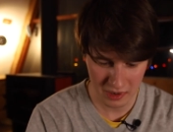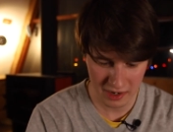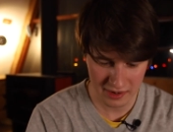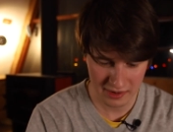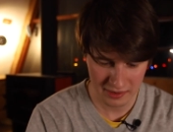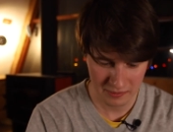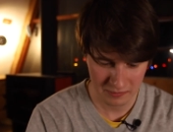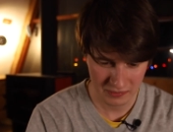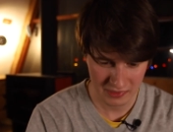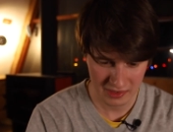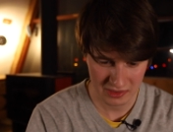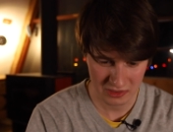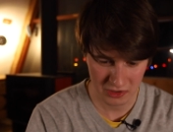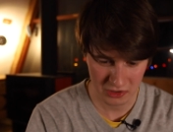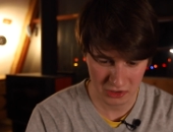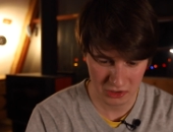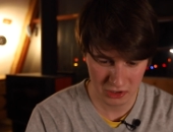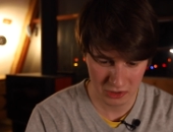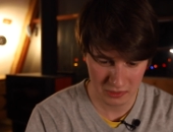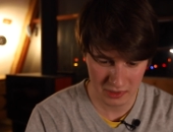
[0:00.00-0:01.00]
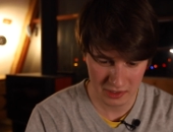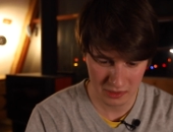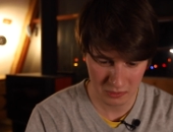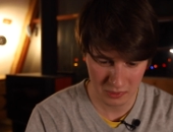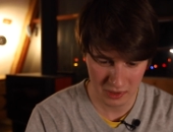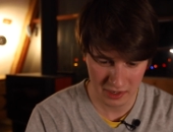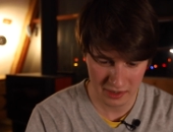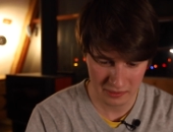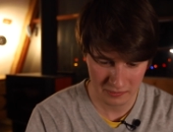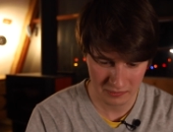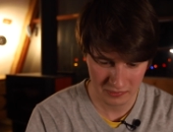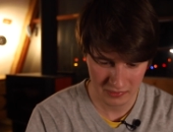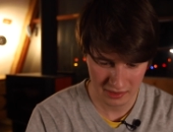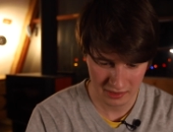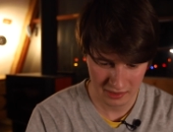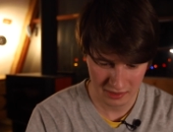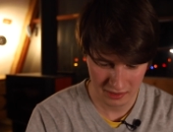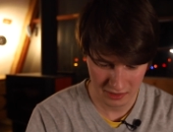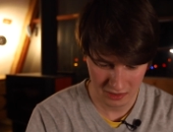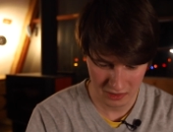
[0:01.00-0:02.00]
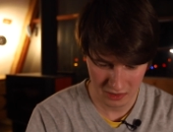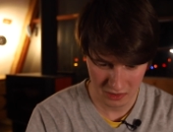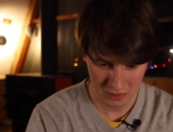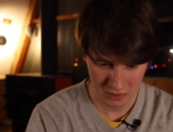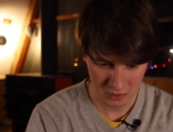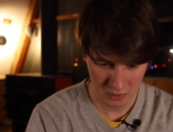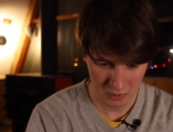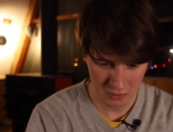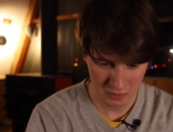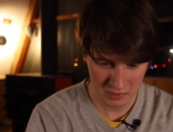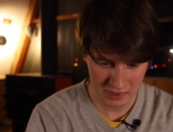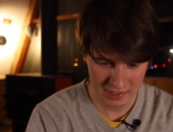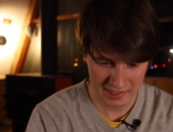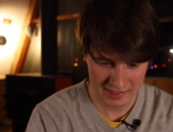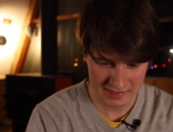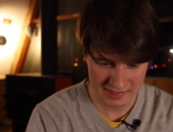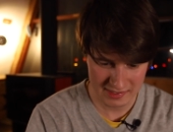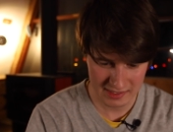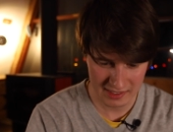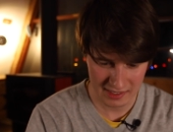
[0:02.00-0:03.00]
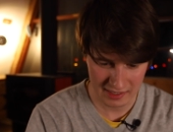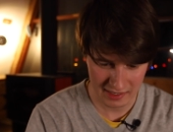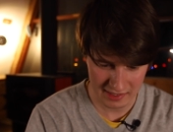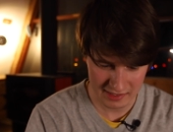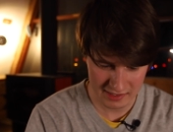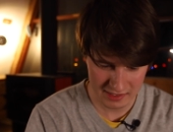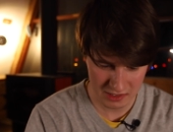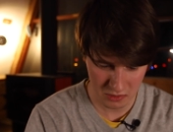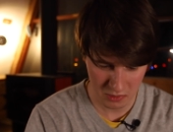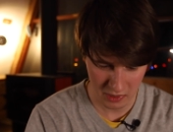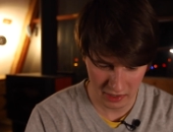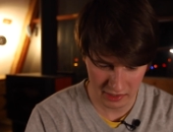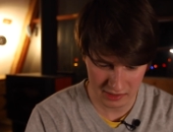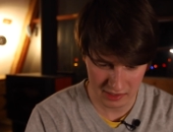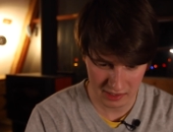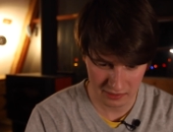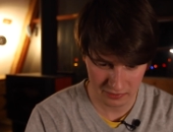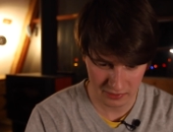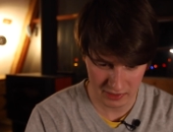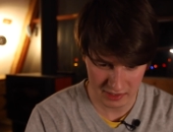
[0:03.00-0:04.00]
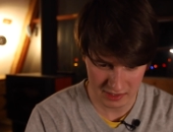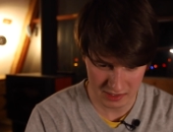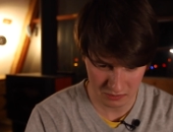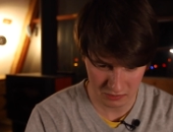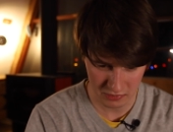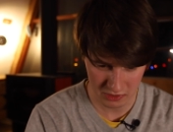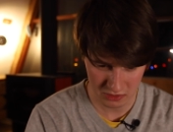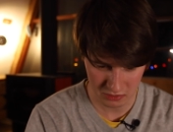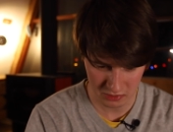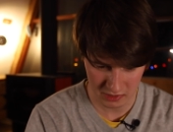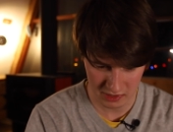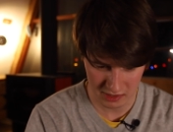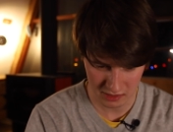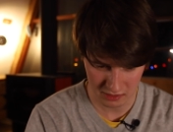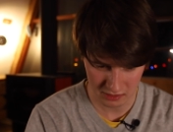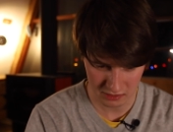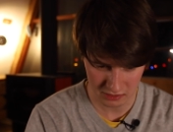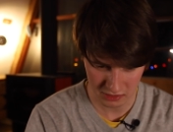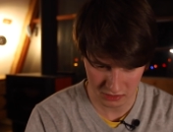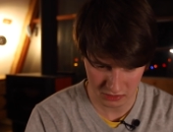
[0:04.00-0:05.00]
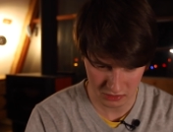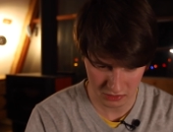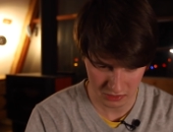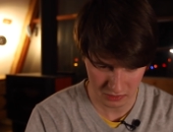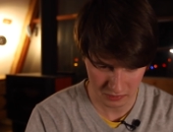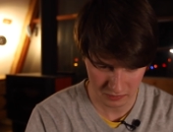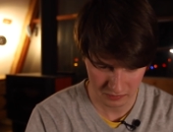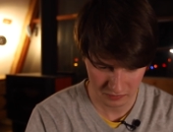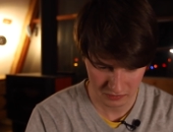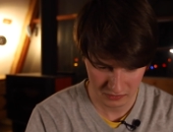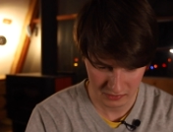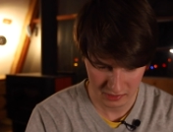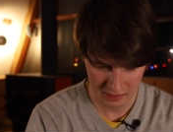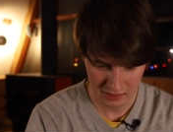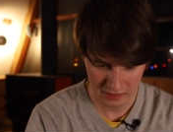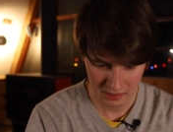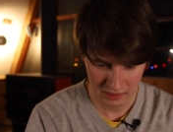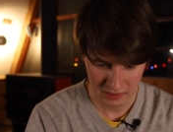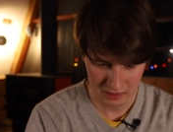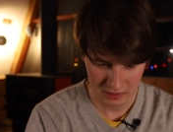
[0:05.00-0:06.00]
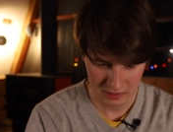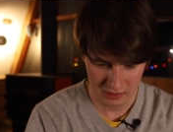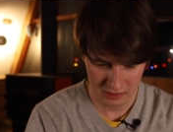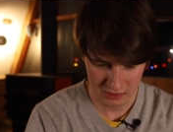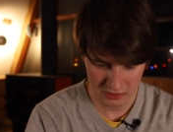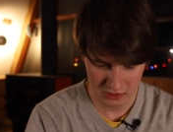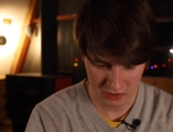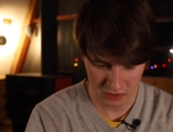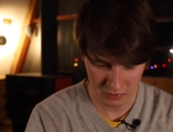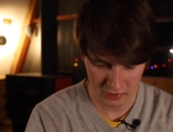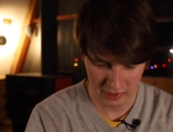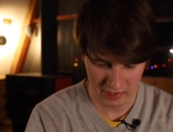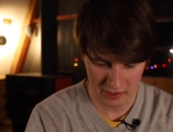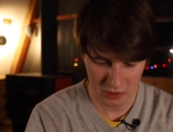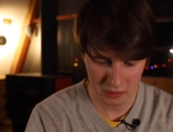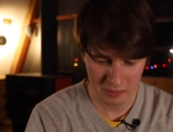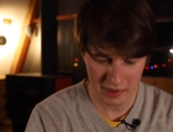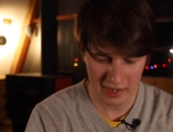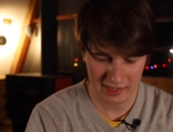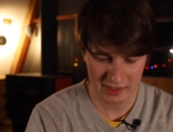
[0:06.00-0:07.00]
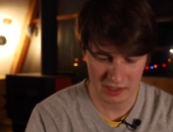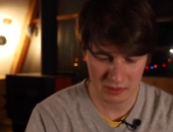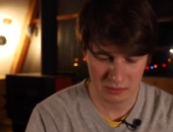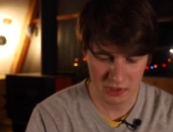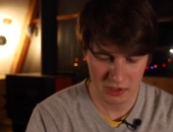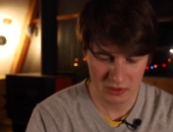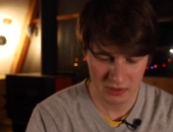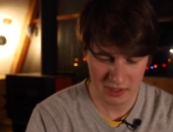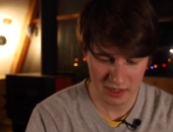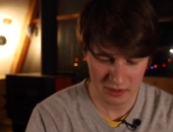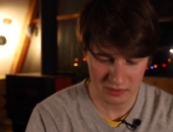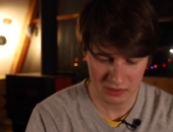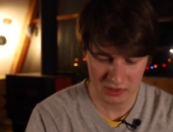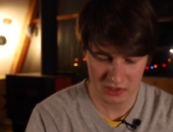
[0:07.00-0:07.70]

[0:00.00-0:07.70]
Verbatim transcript: one, the current one, you can see it's quite a difference between the two. So we're gonna go back in the menu here.